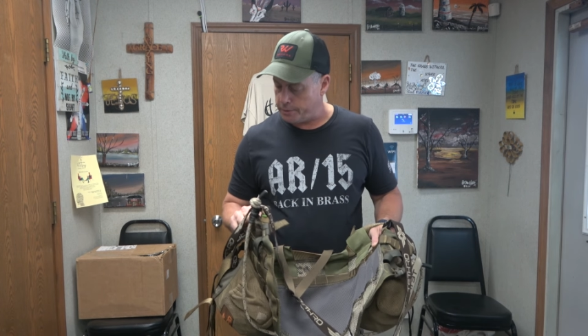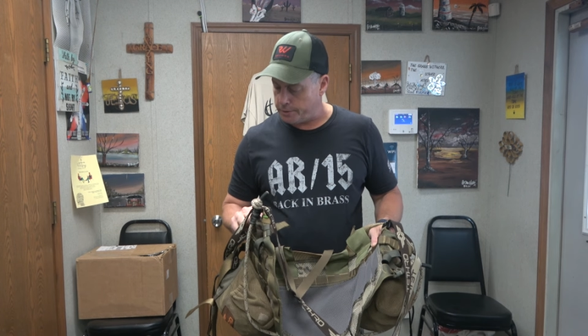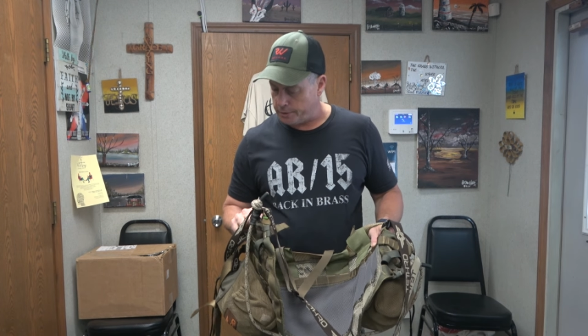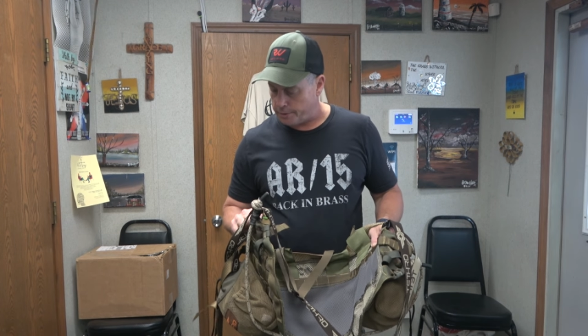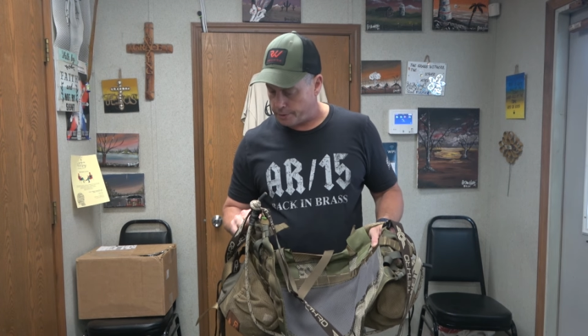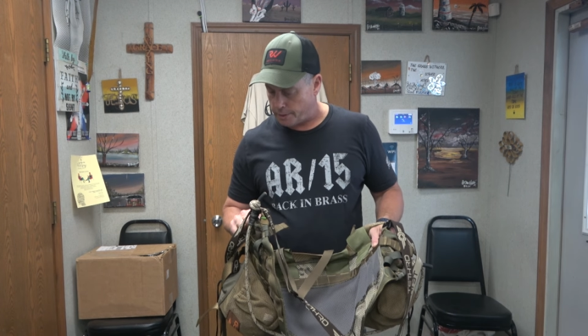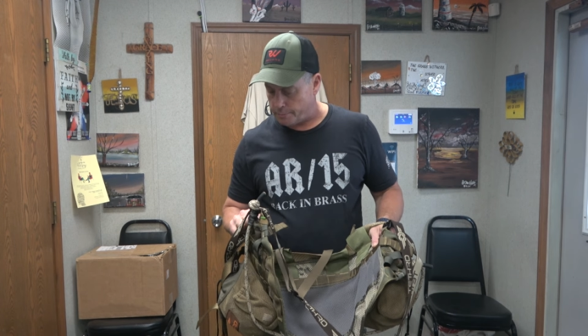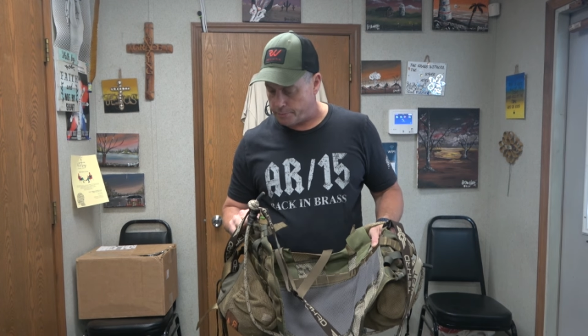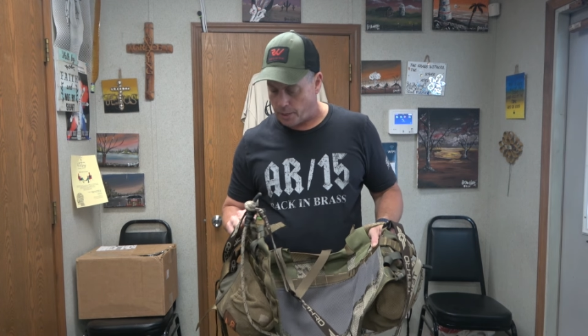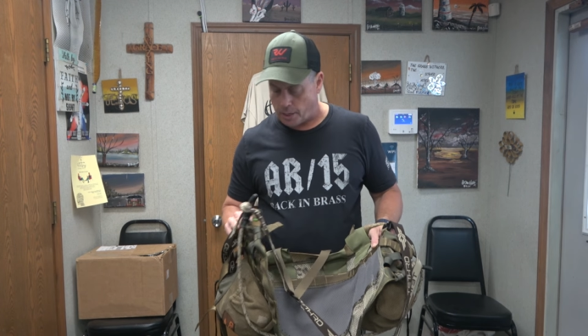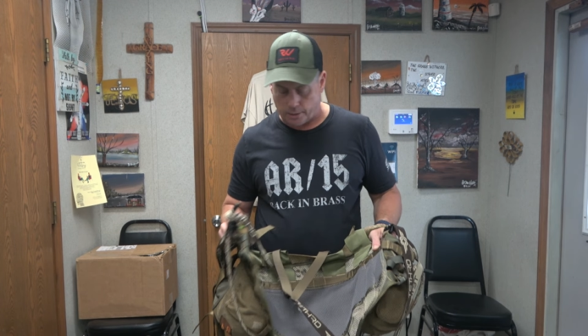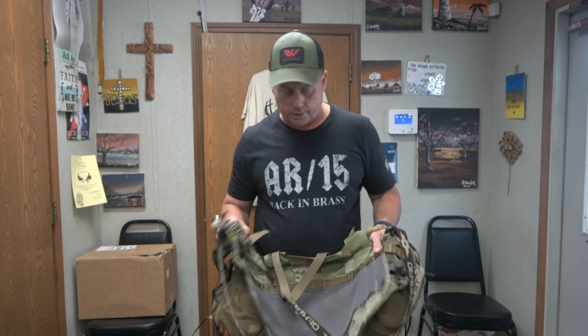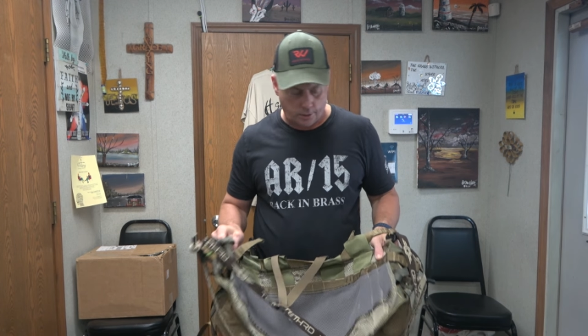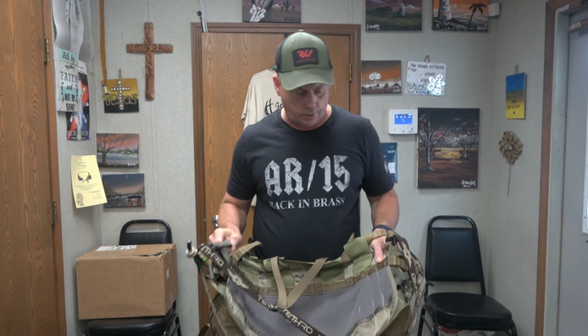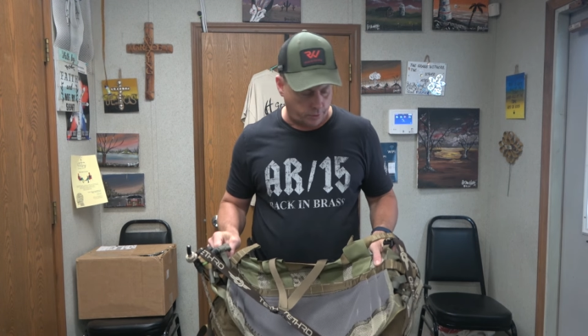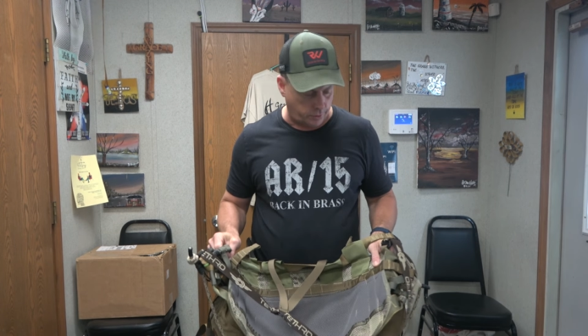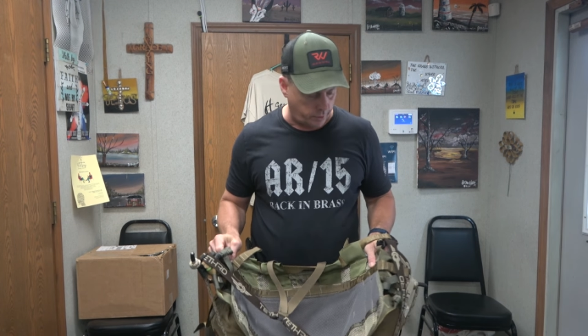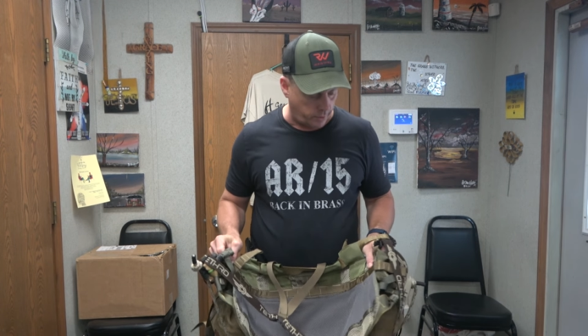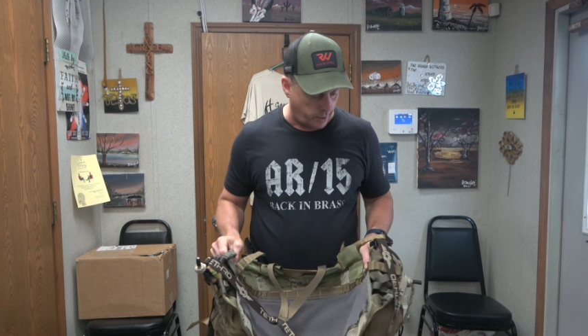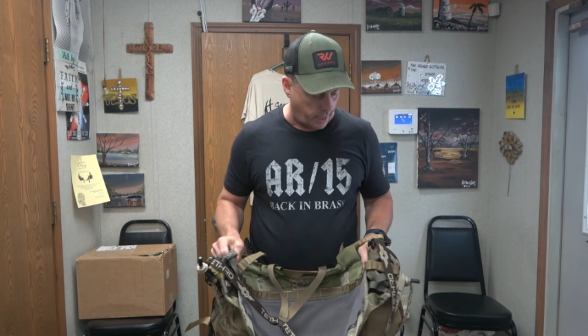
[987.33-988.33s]
since I'm not
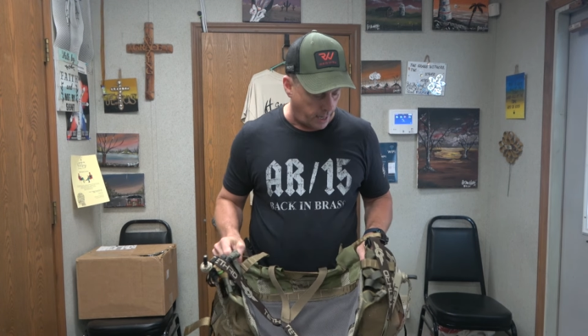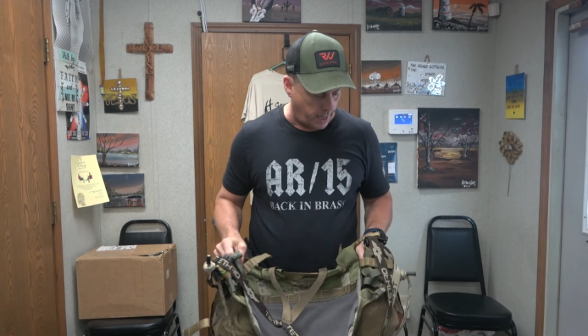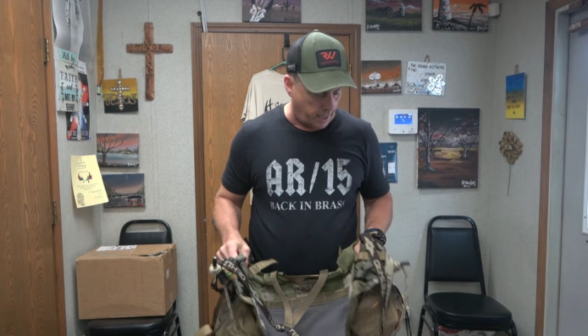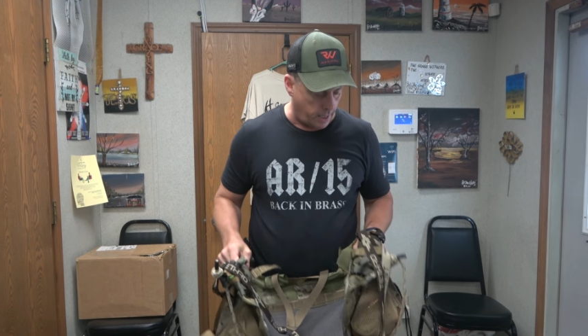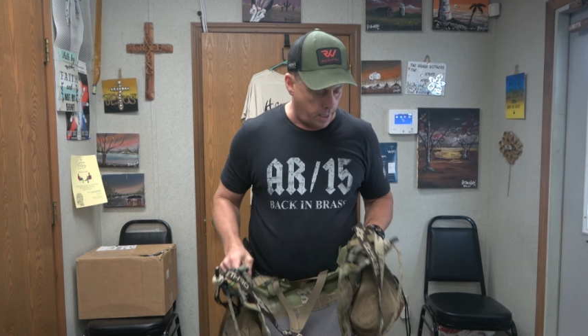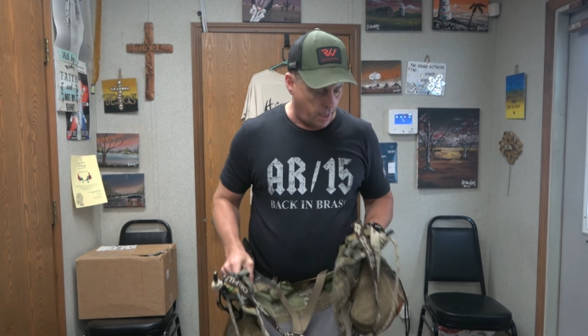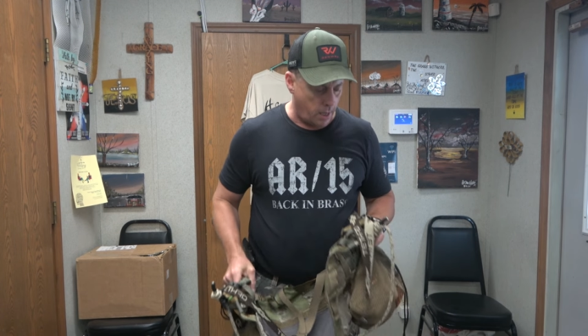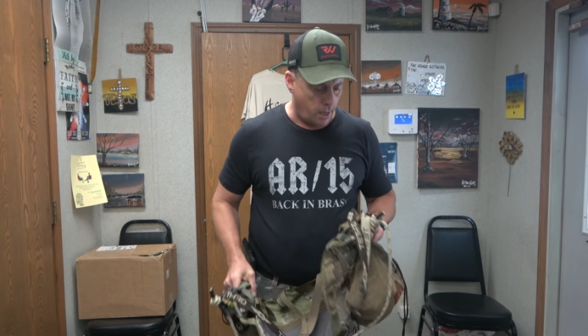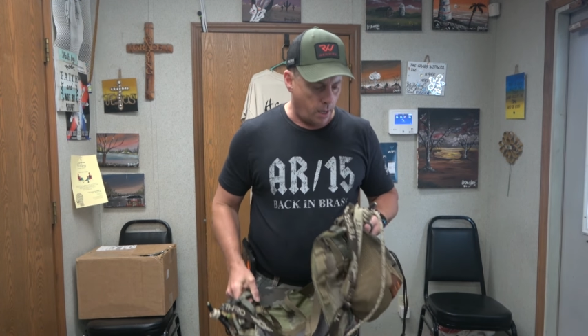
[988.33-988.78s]
used to that.